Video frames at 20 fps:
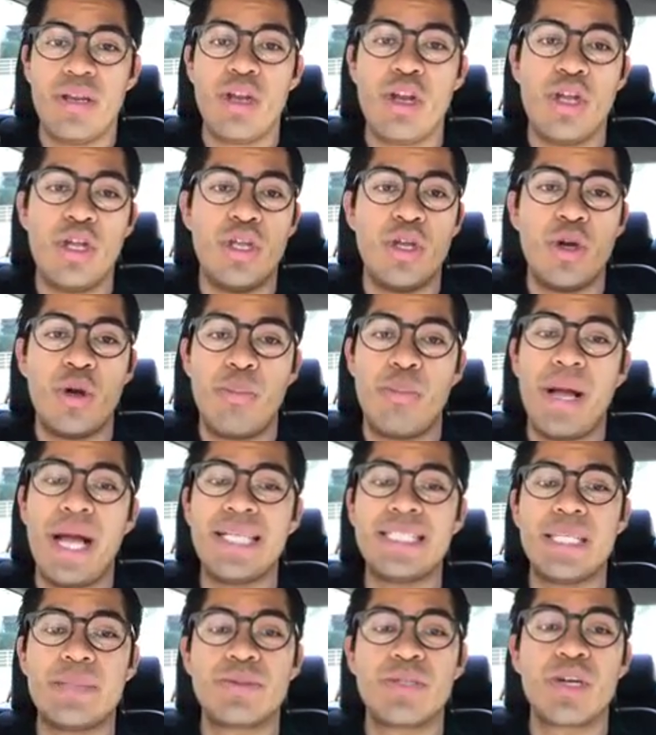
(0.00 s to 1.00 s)
Your
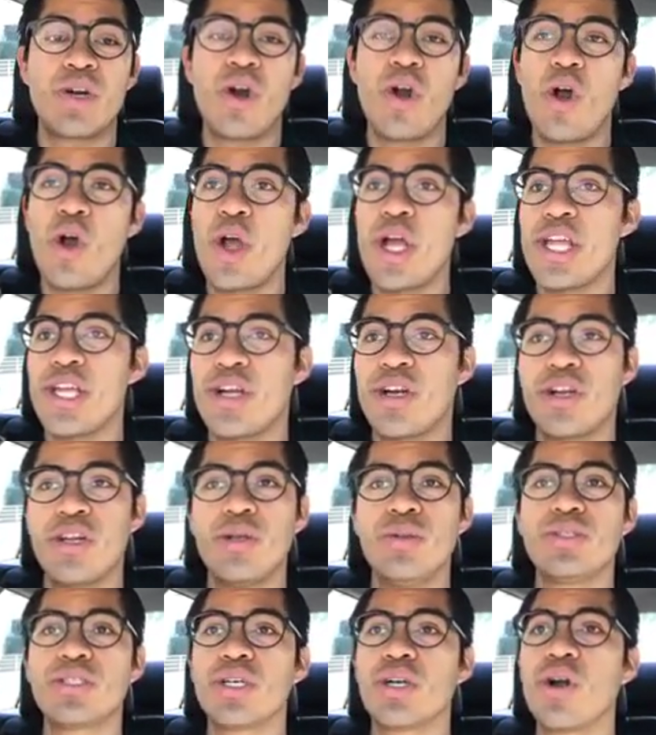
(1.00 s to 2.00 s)
biceps are growing, your
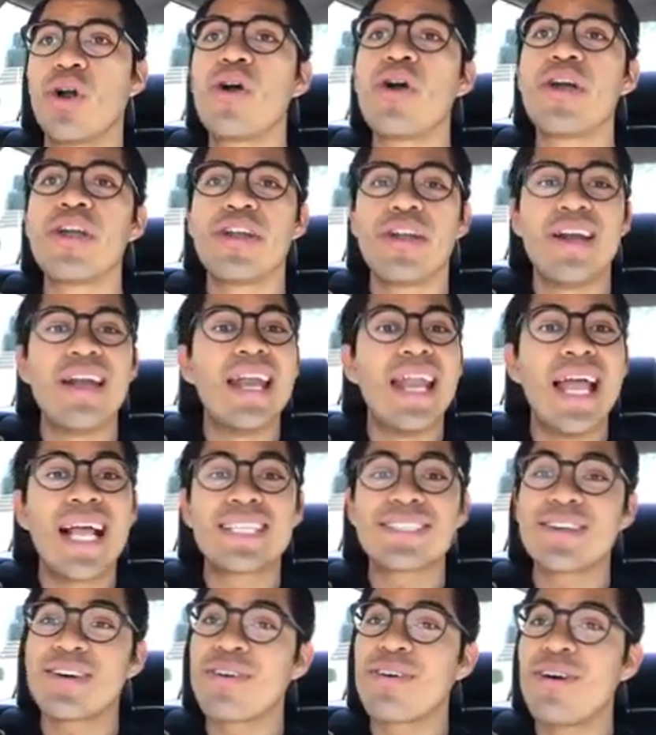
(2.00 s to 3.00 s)
glutes are growing, your
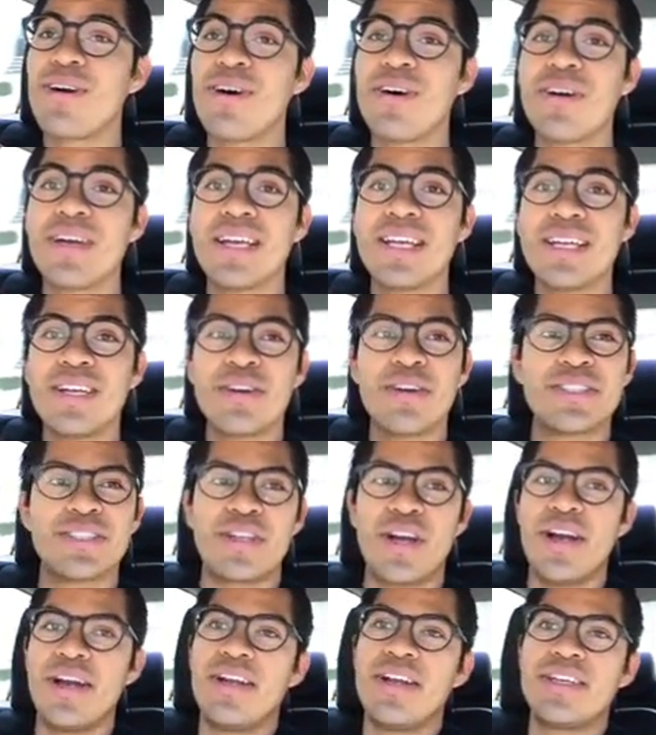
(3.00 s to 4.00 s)
legs are growing, and you're
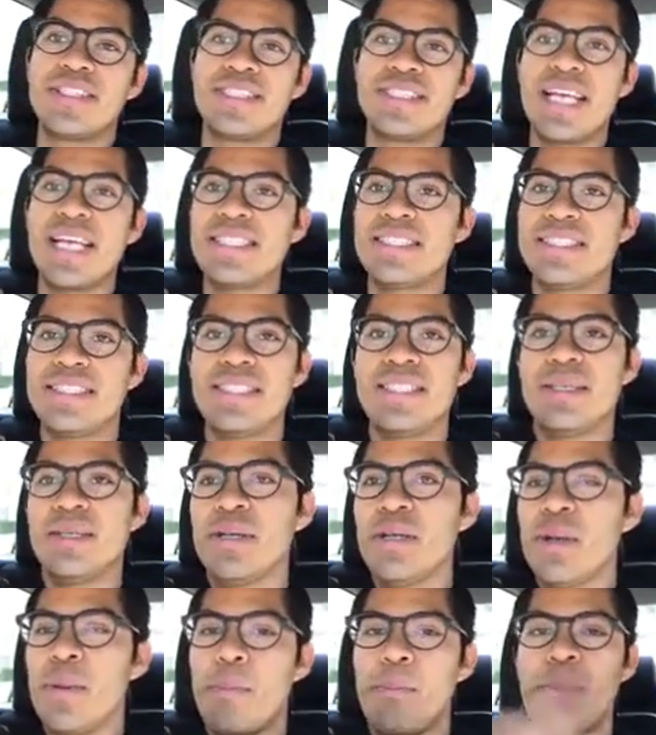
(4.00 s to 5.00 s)
starting to look sexy.